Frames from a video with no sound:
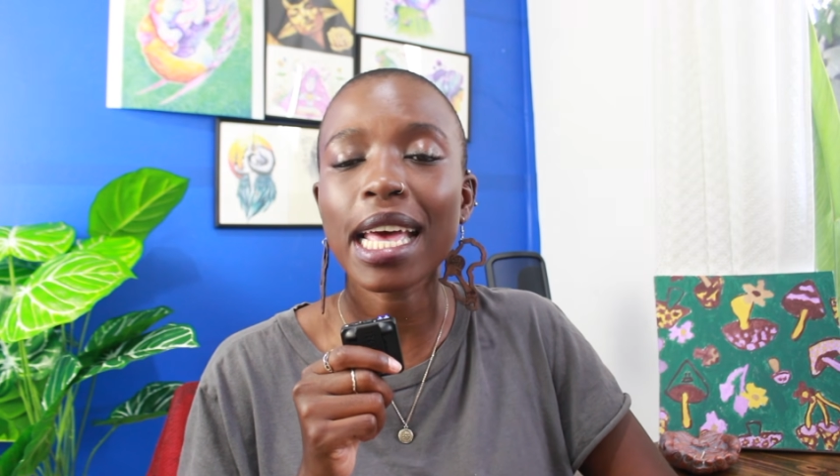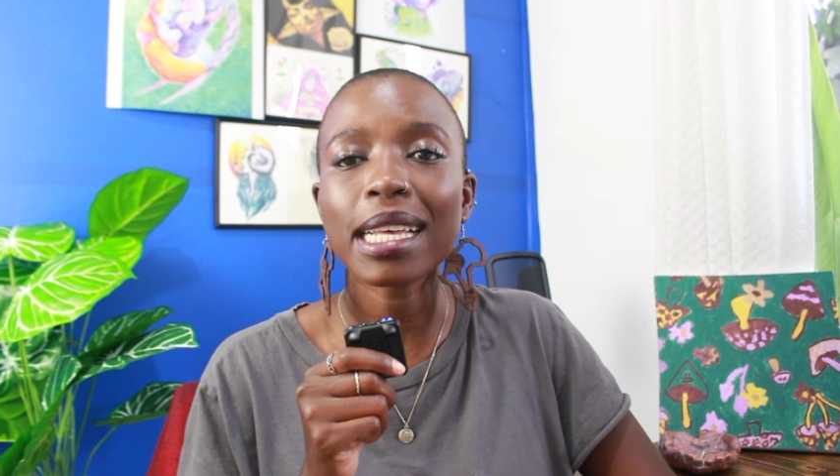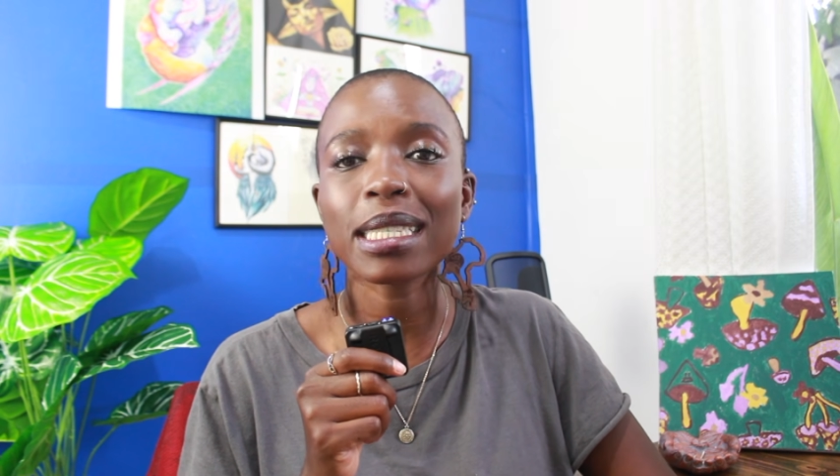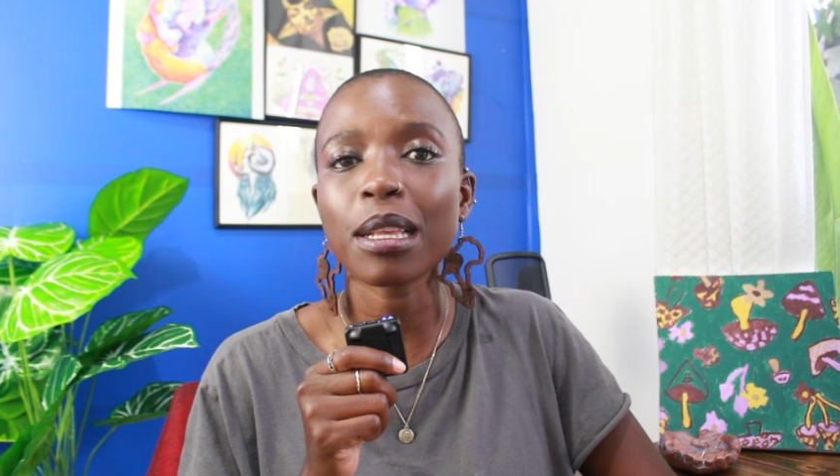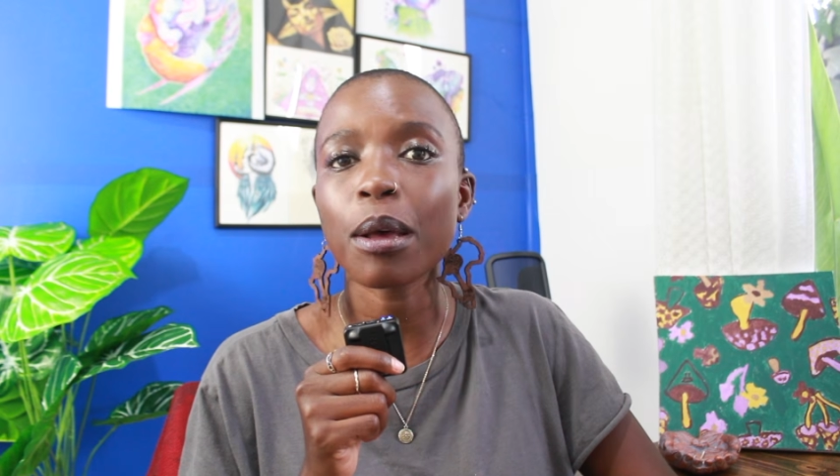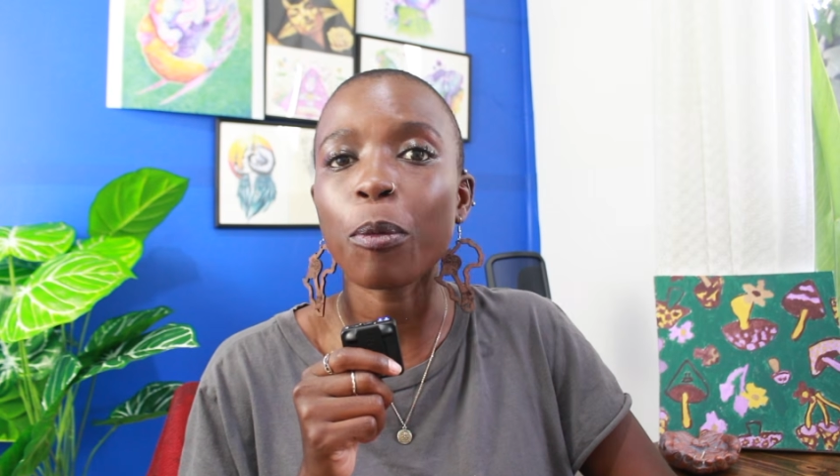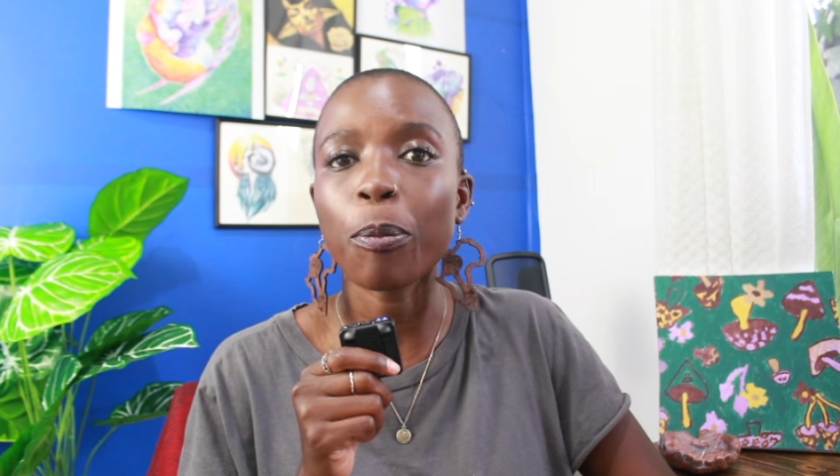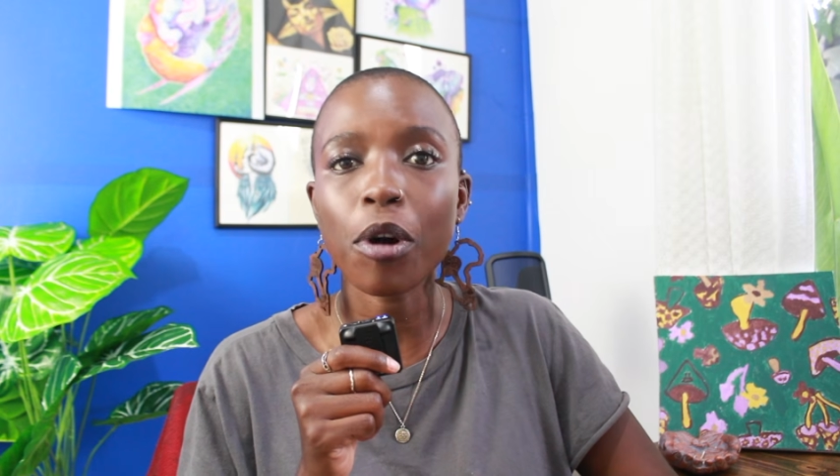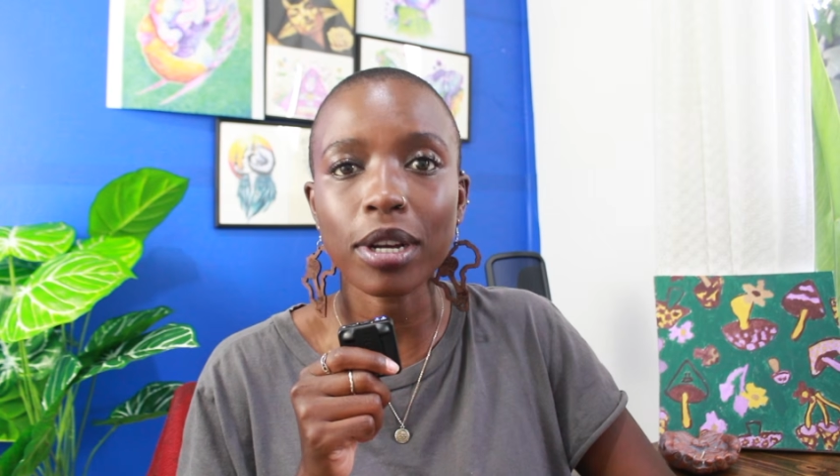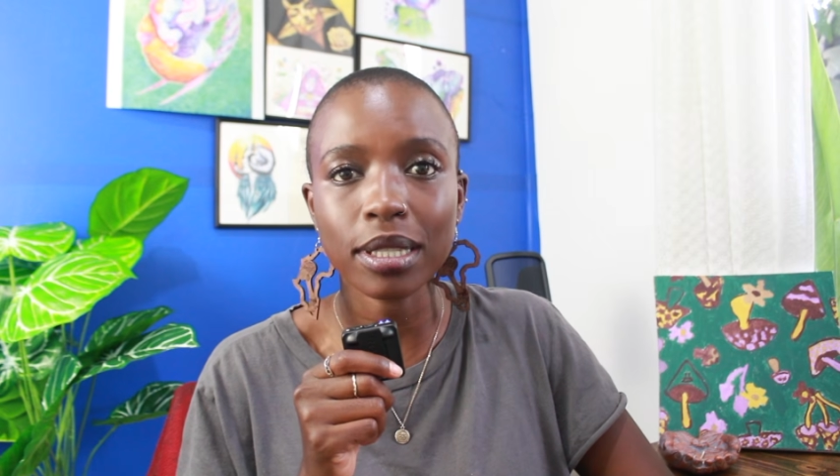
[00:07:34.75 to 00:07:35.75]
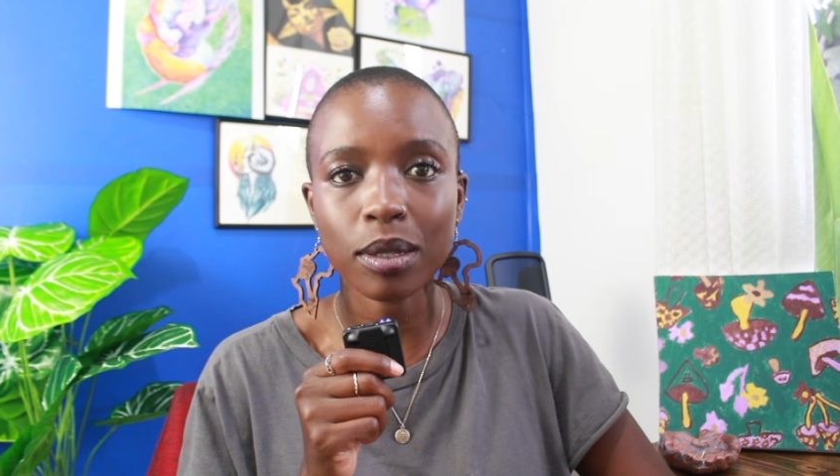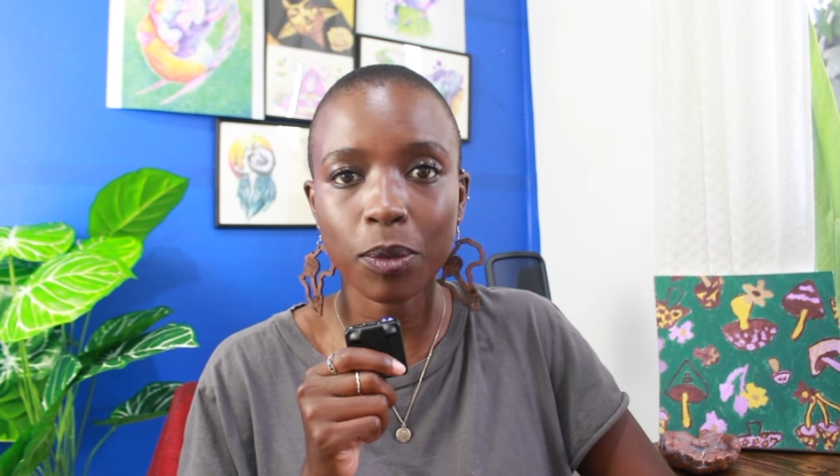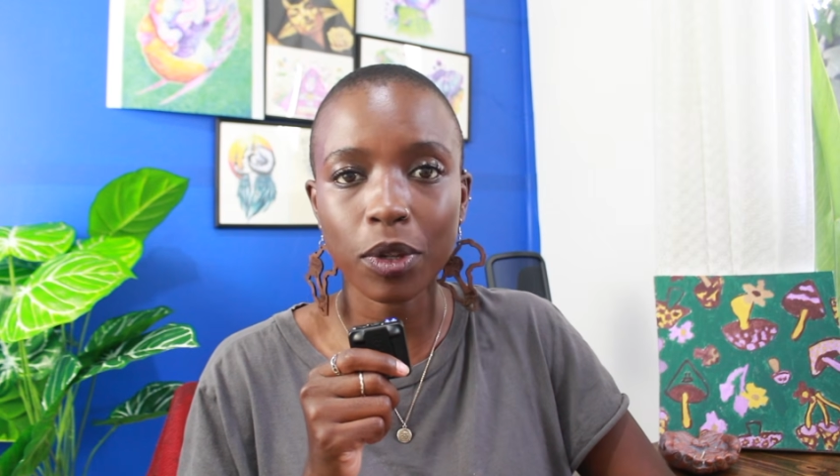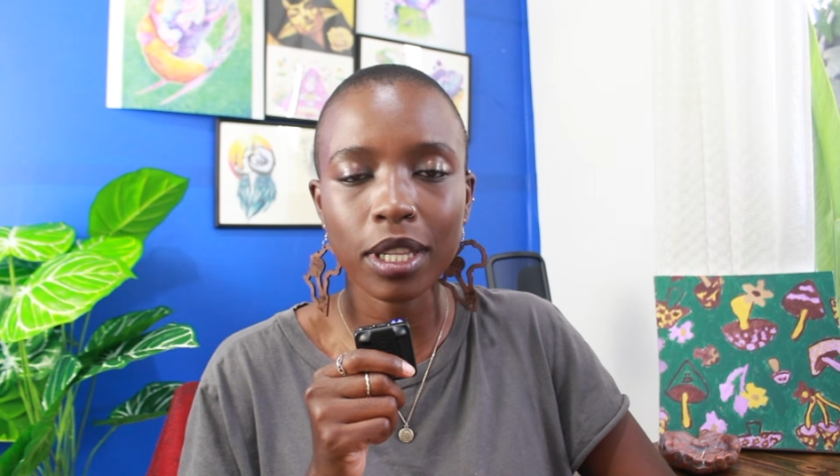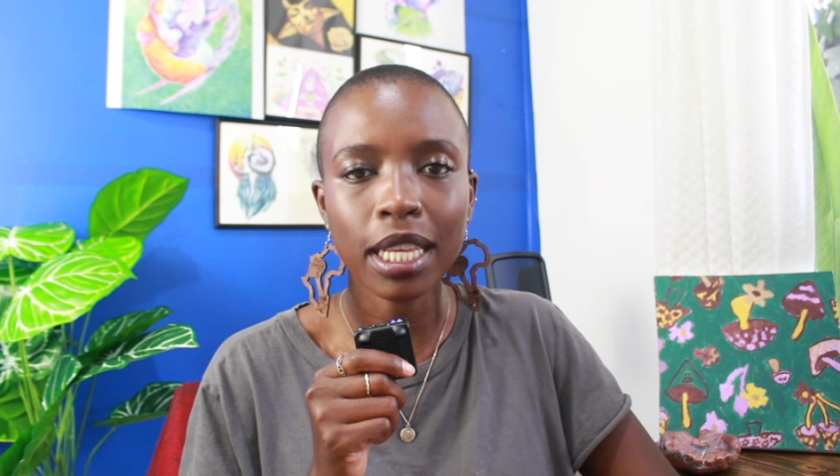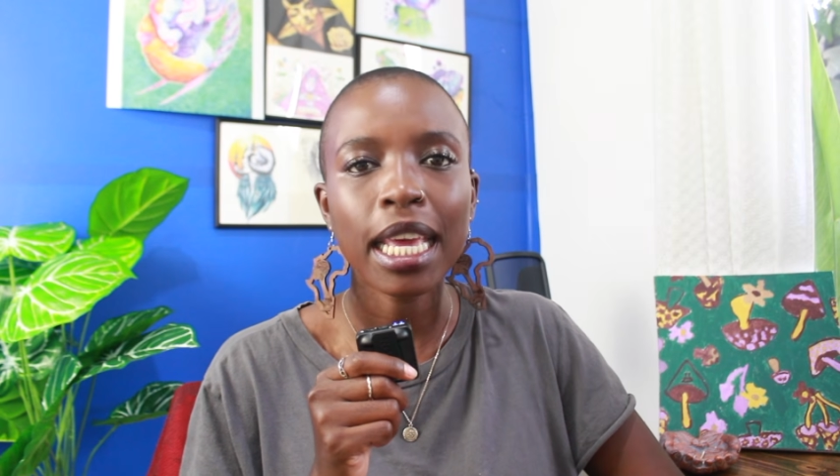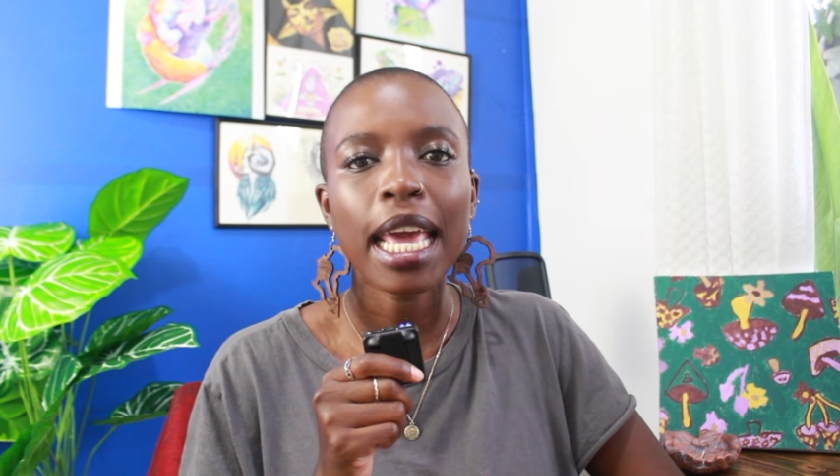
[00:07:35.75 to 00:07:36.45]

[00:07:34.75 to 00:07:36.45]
as possible.